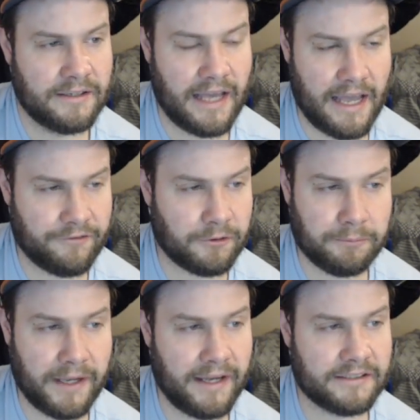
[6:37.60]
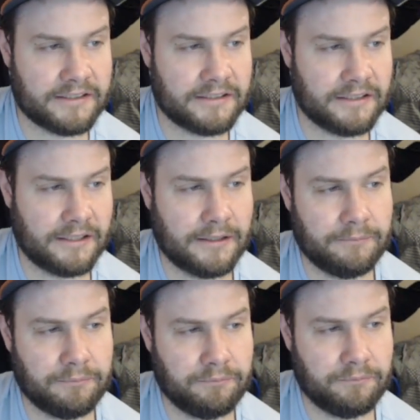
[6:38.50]
ever bets
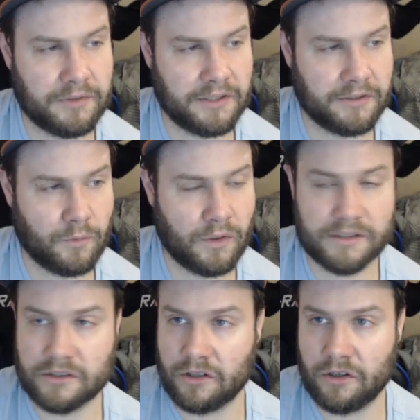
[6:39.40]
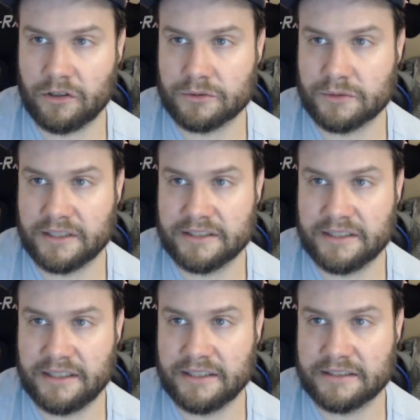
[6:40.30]
and player 1 calls with
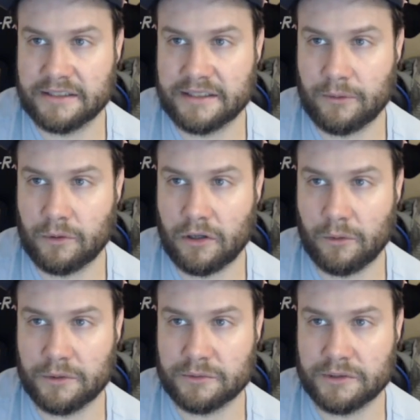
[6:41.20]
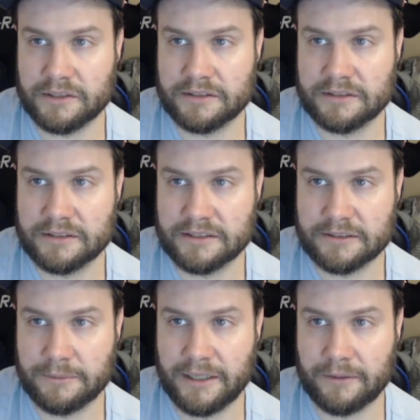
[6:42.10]
ace, they will always win
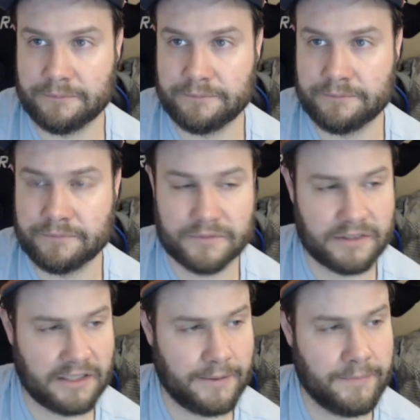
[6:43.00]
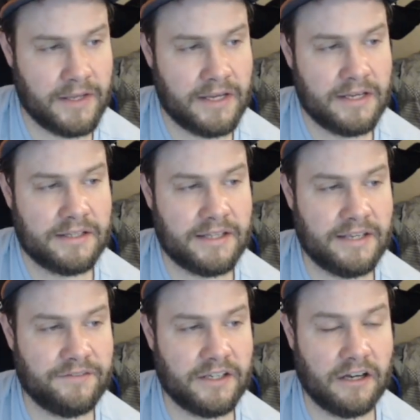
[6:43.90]
this amount. Okay,
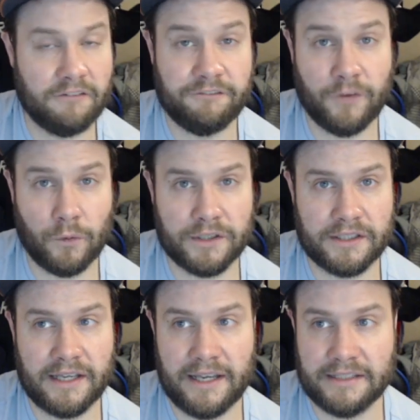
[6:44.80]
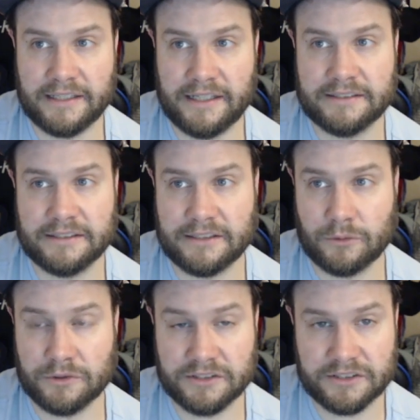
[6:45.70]
the EV of folding ace is
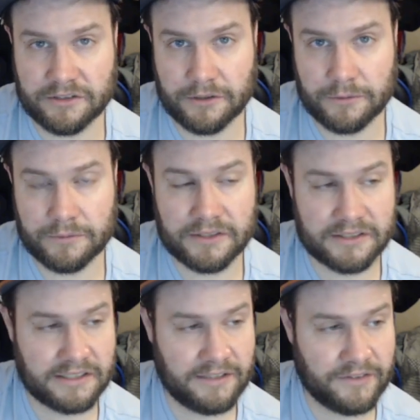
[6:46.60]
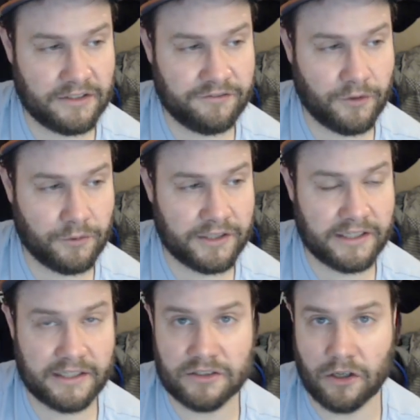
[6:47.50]
equal to 0 because the EV of
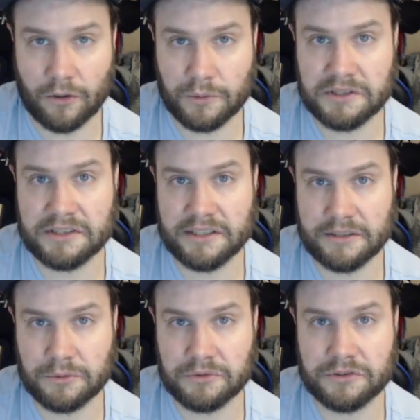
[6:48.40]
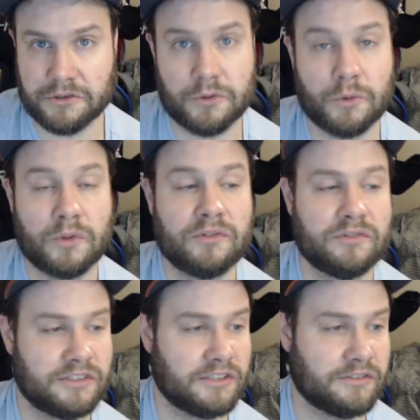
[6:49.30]
folding is always equal to
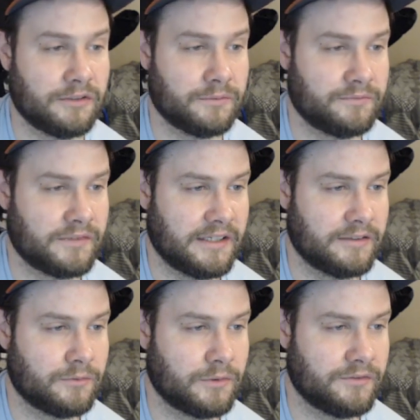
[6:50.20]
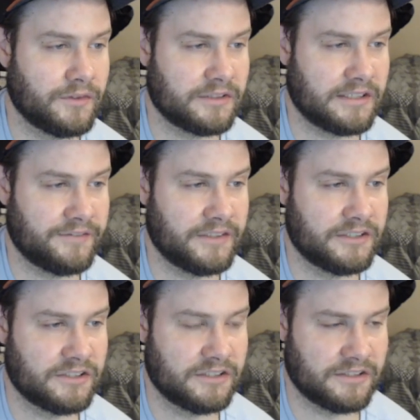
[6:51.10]
0. That is one of our
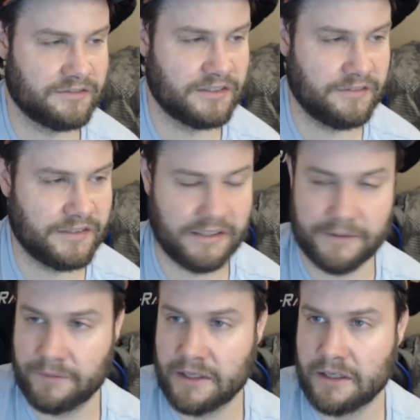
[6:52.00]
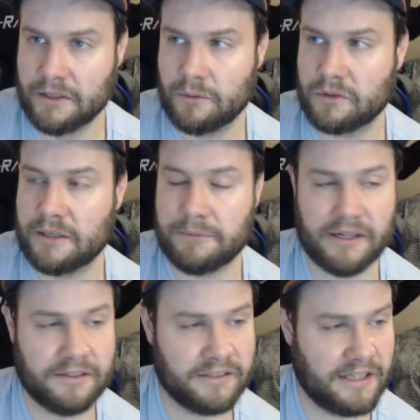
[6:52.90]
definitions of EV. We'll come
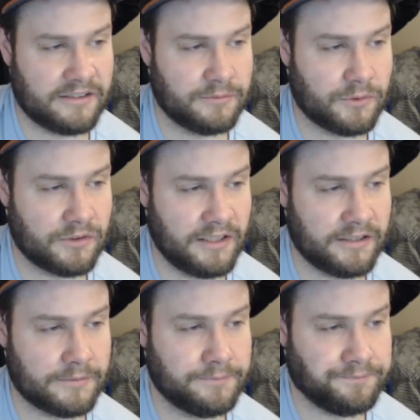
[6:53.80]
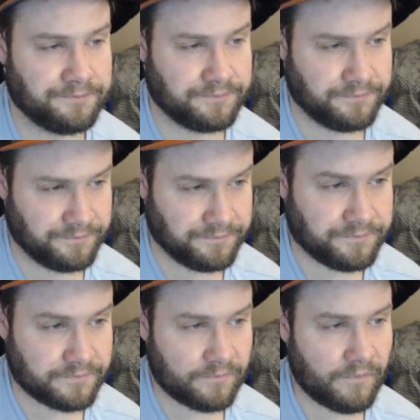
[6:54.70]
around to that some more later.
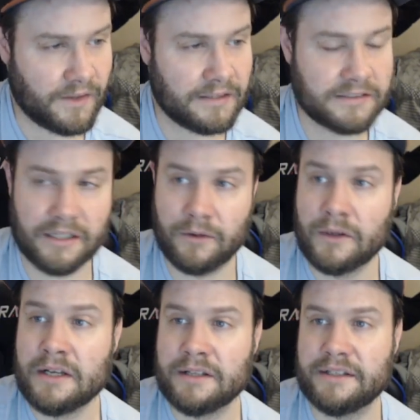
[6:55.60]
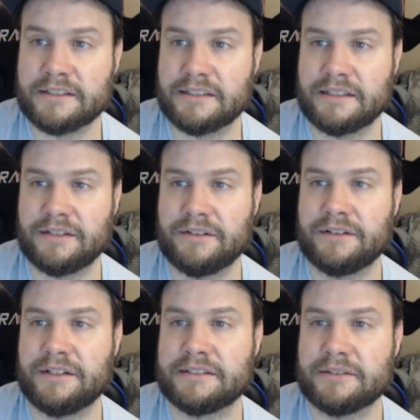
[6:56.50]
So this
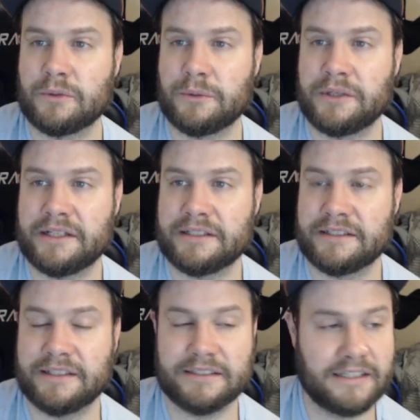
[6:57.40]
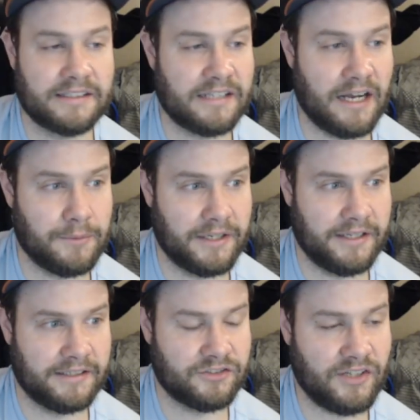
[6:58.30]
is where we get into things like
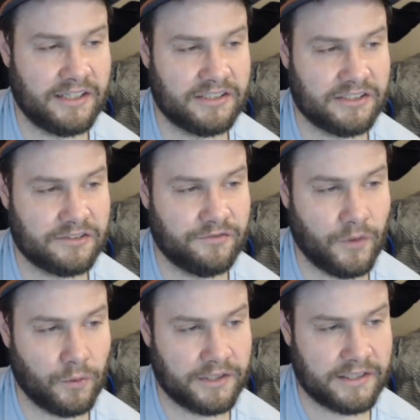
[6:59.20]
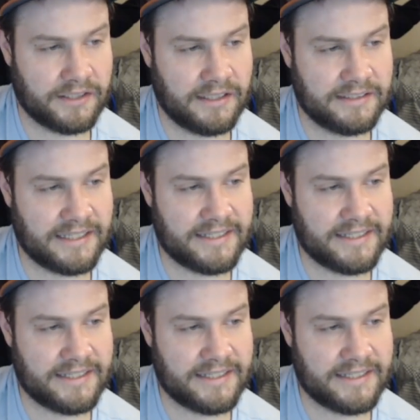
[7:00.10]
dominated strategies. Folding is a